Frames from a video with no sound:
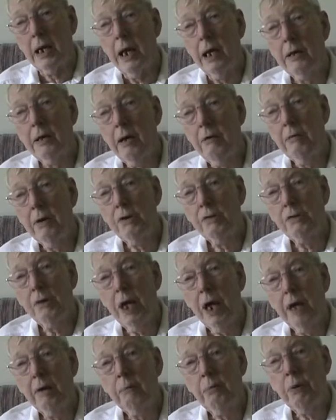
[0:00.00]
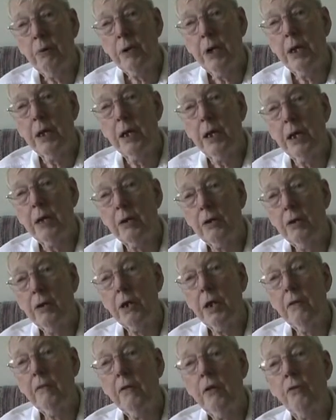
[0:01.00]
I thought we sang pretty good,
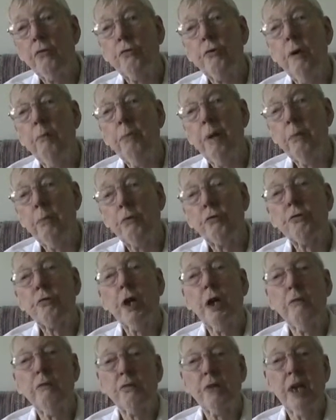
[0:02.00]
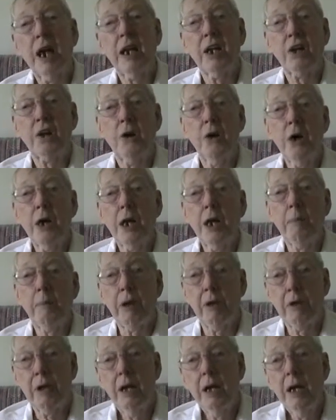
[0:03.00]
even though some people said it was kind of corny.
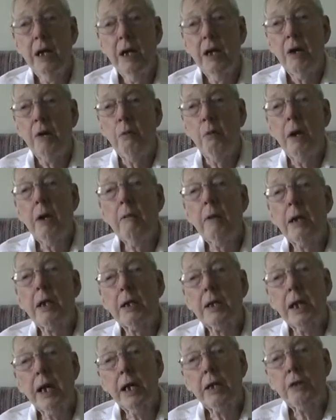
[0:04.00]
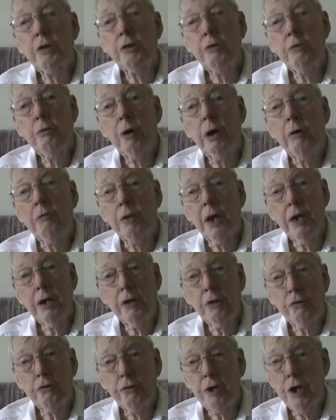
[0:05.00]
But we went down to a
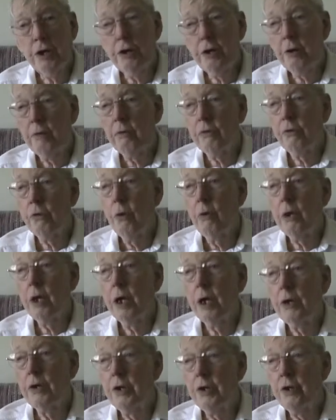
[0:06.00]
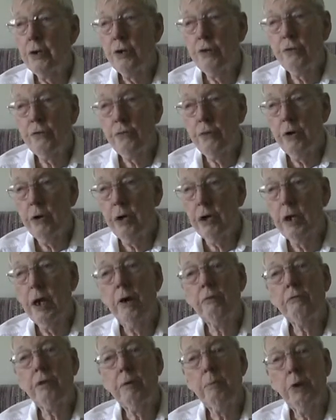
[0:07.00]
radio station that was holding auditions for
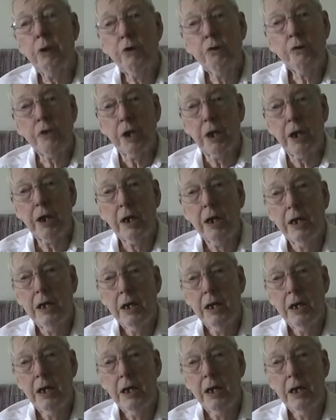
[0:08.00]
country music.